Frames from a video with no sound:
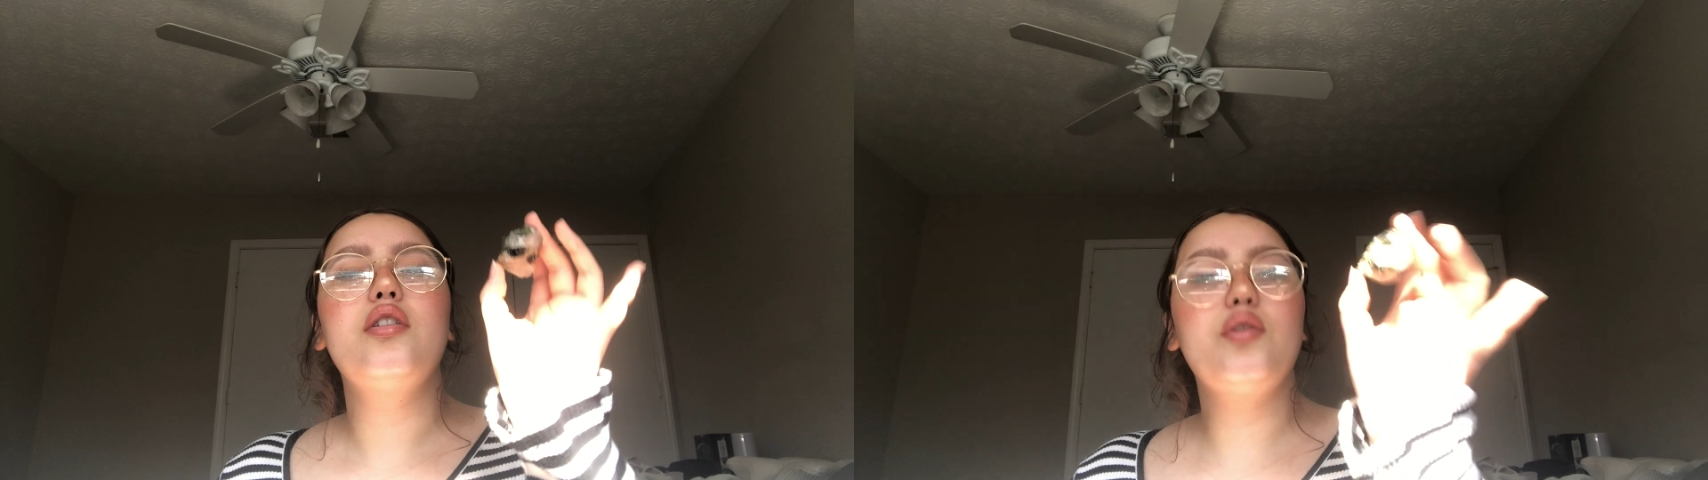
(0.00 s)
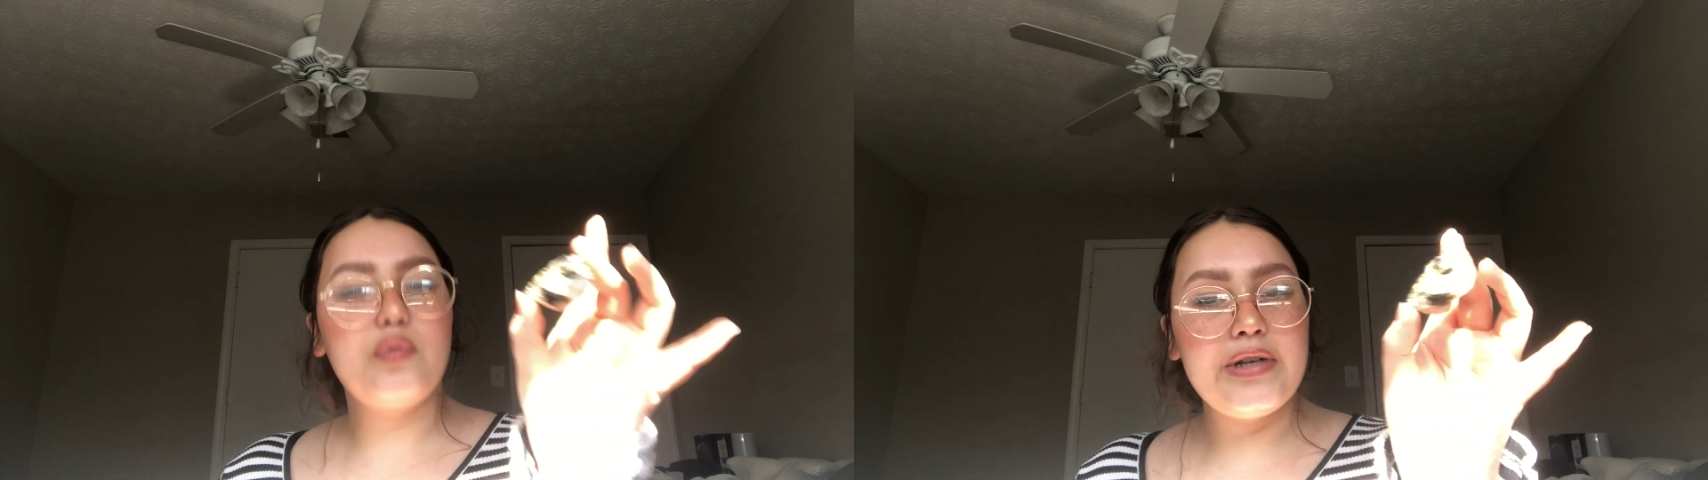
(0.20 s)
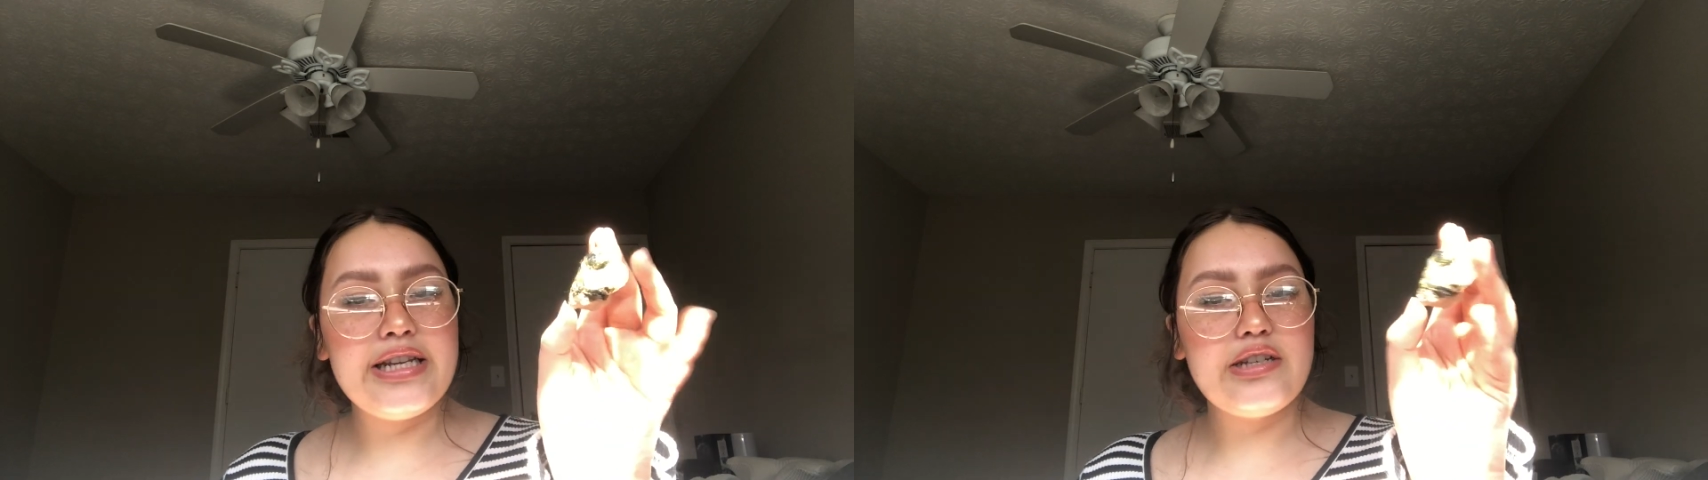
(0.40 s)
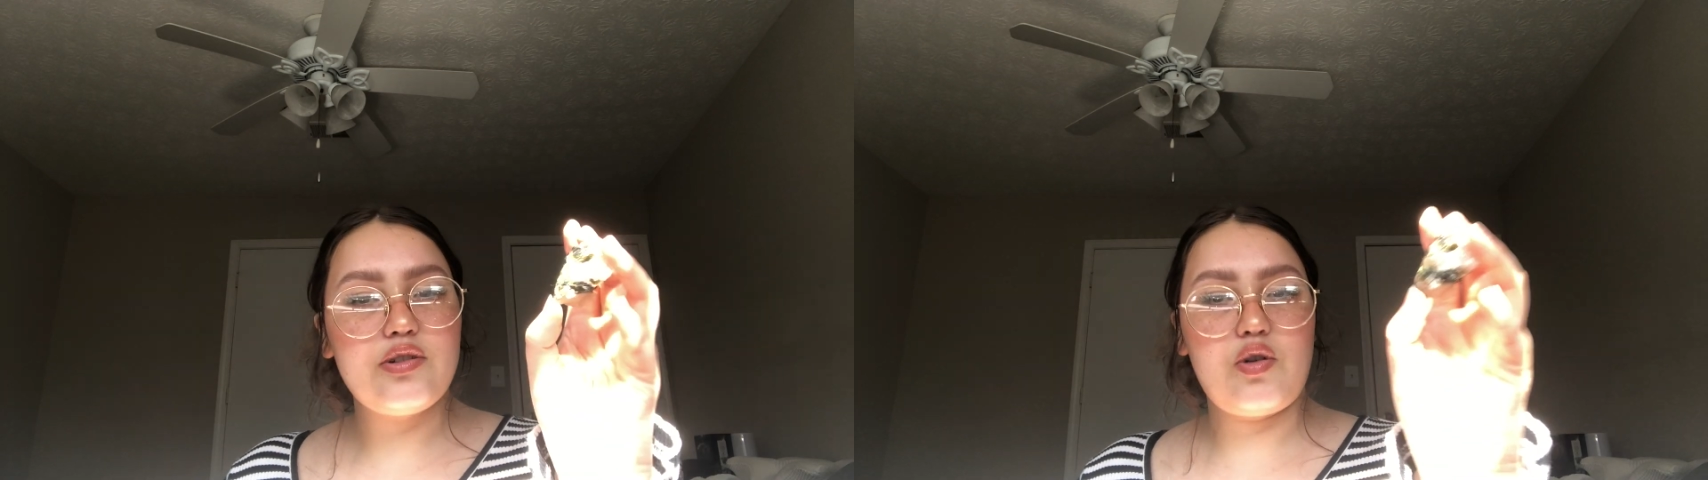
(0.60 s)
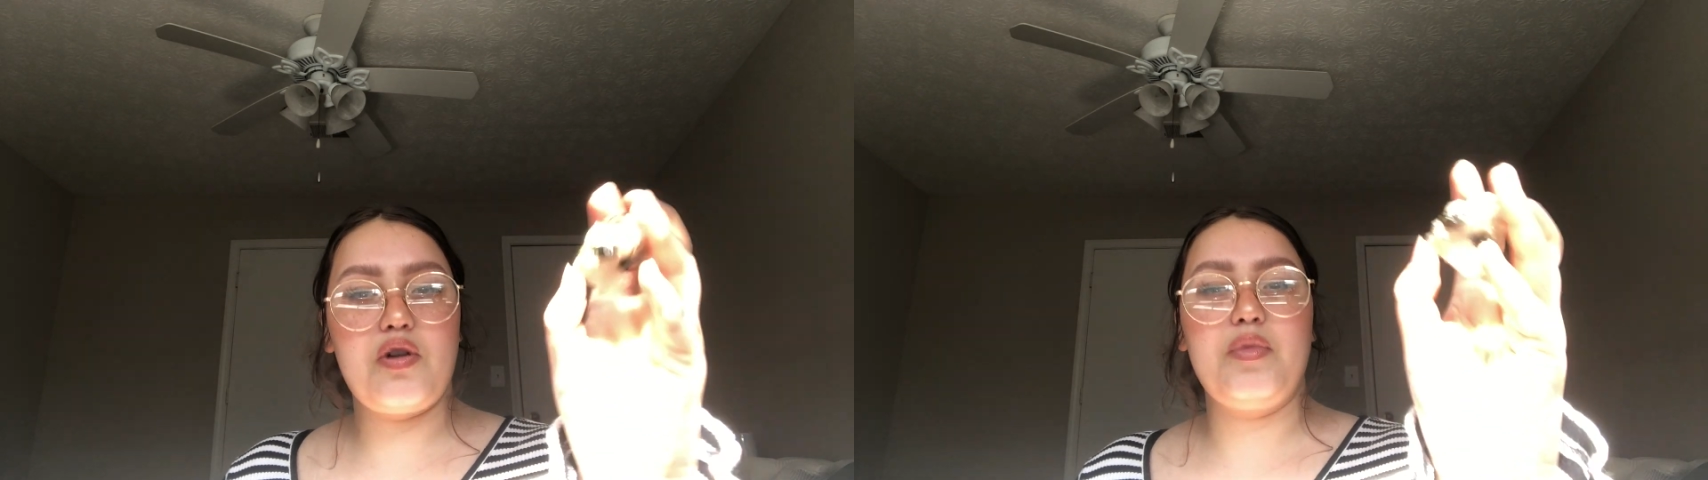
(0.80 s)
green
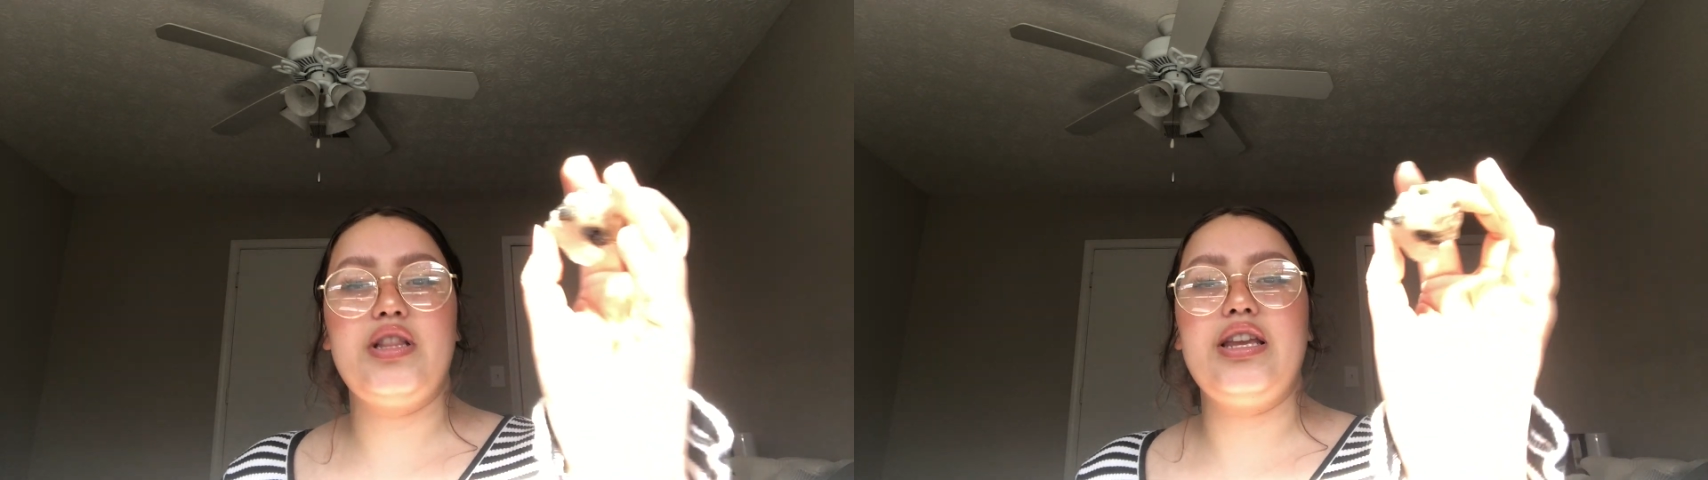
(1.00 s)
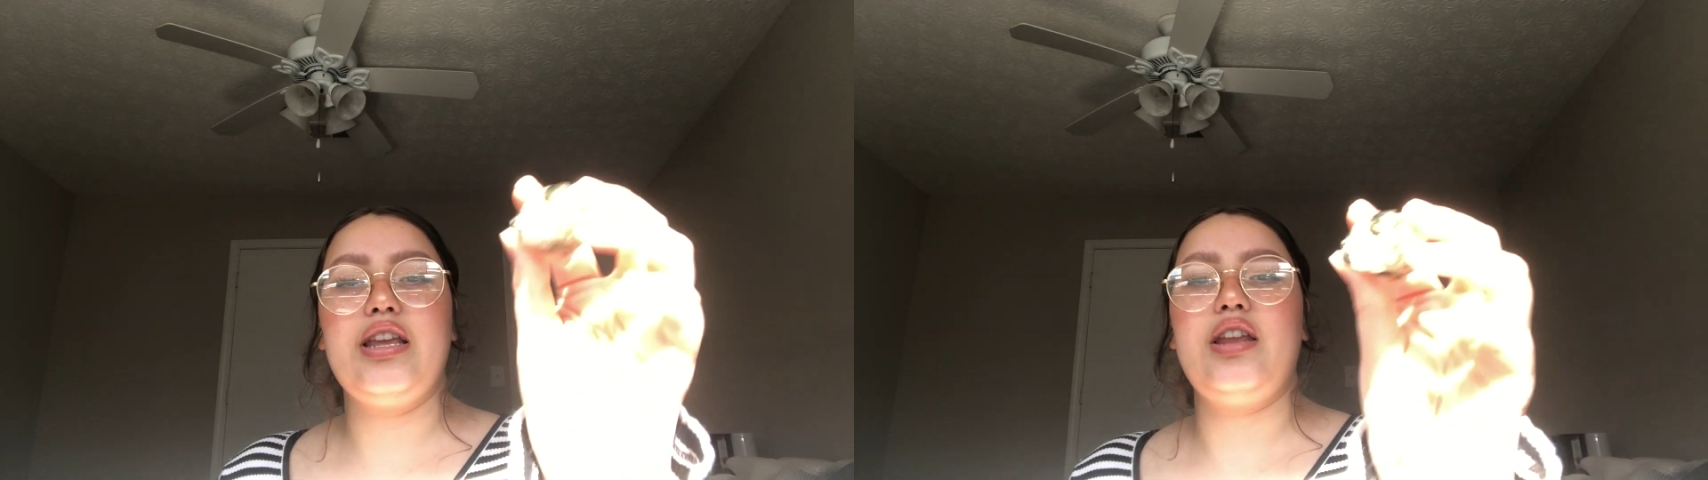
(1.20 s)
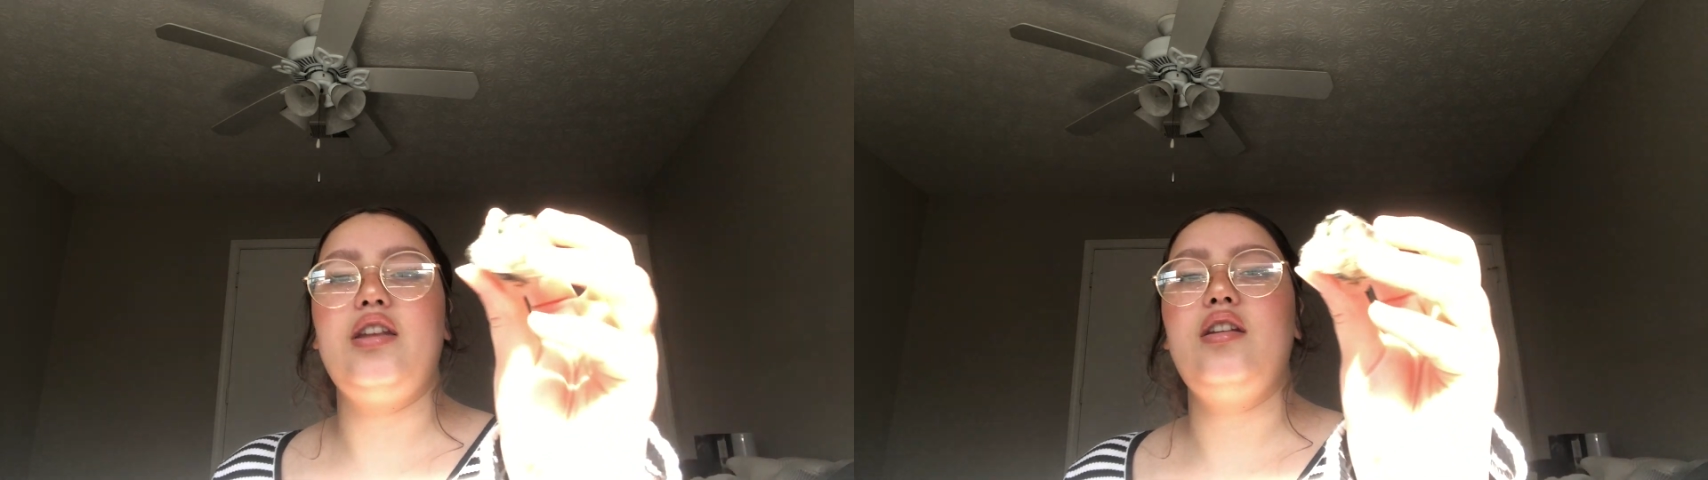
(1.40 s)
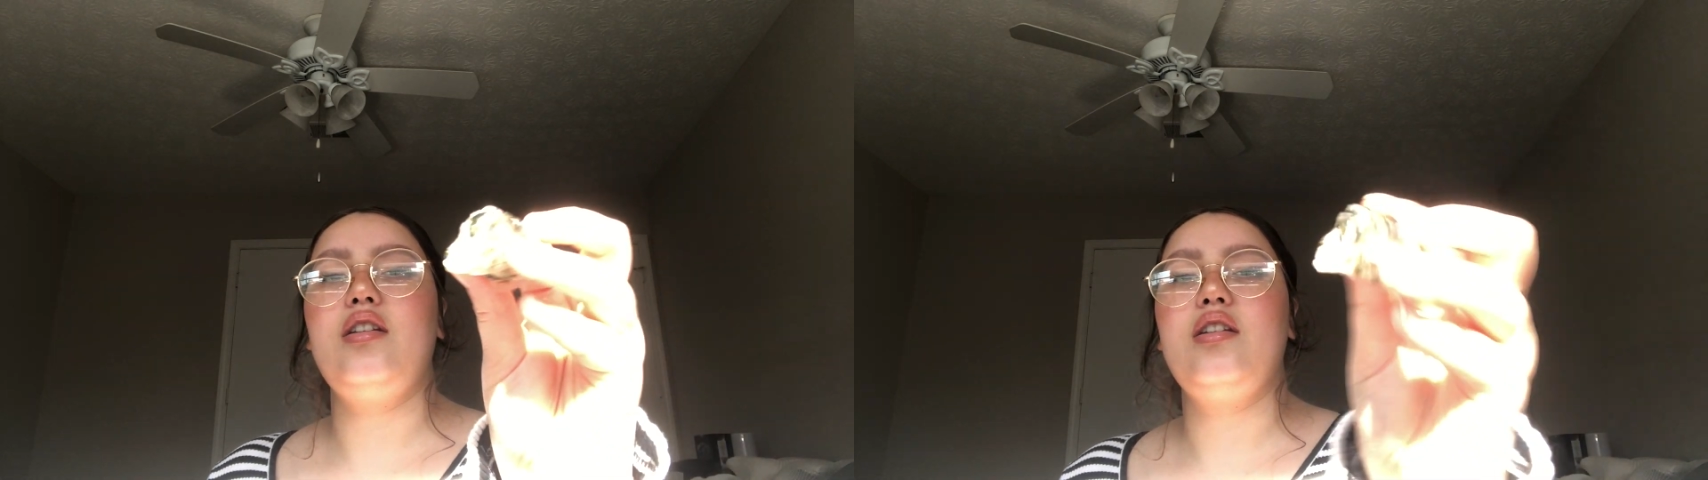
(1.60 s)
tourmaline.